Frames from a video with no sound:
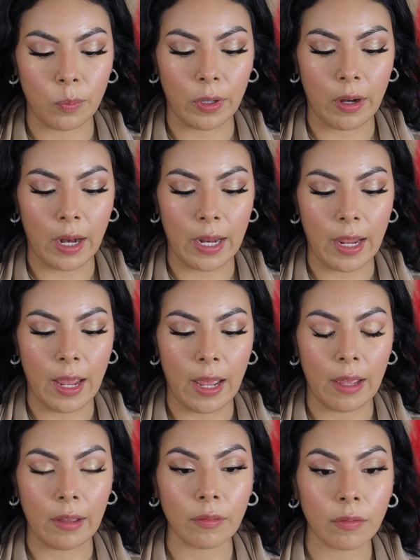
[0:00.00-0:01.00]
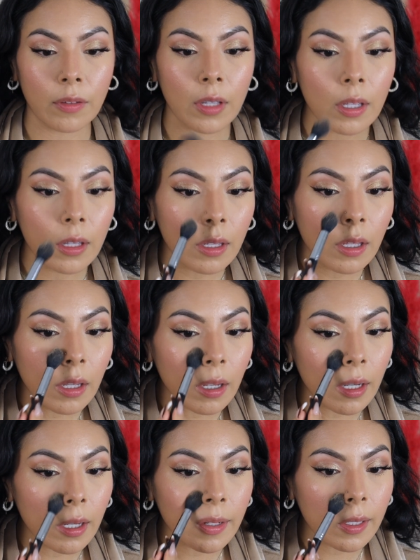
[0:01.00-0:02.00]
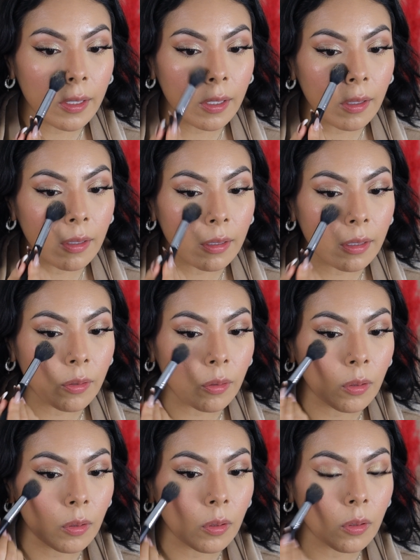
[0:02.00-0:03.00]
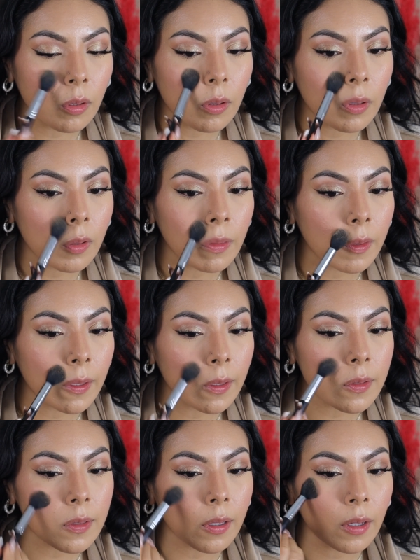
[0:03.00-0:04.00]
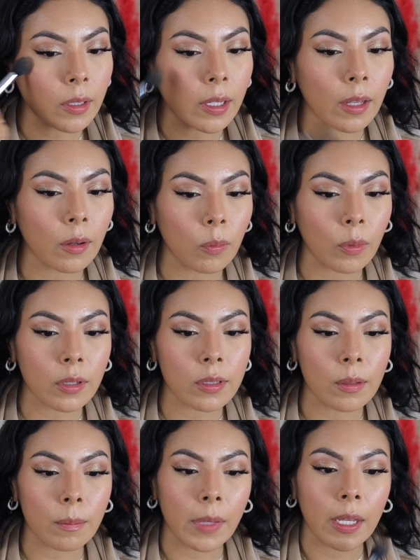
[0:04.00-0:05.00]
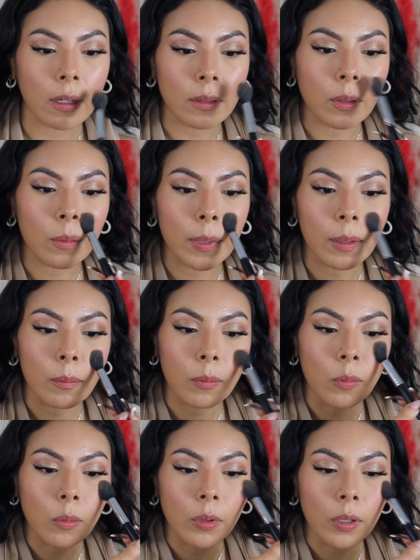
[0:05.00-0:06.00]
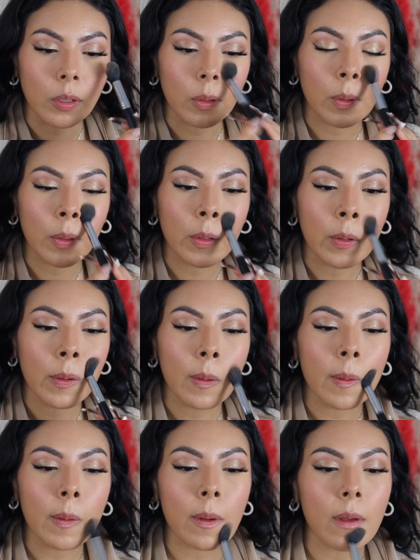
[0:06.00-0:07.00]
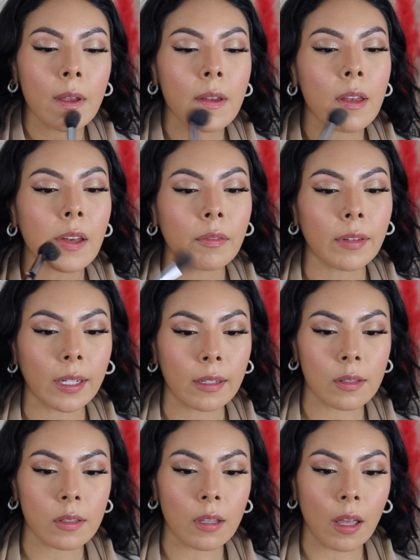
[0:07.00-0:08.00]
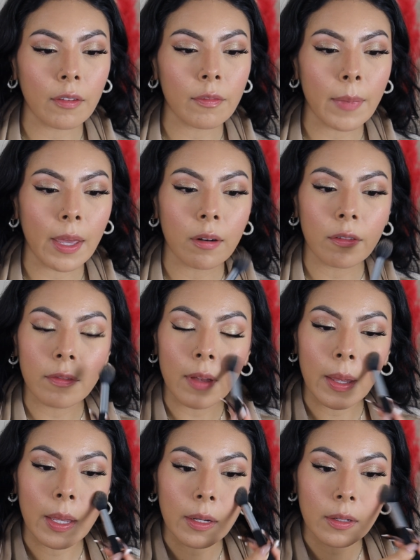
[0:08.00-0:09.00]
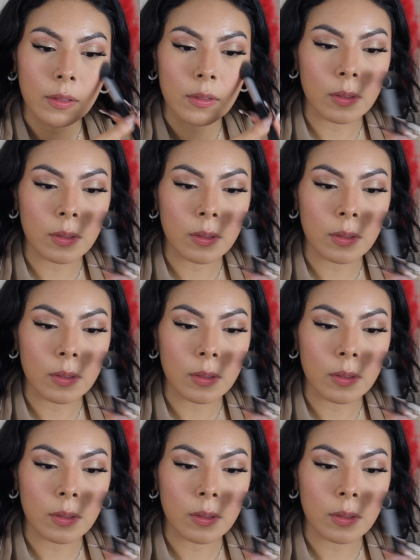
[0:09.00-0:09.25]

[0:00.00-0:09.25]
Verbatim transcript: where I have any little things that I kind of want to make a little bit more like a soft matte effect.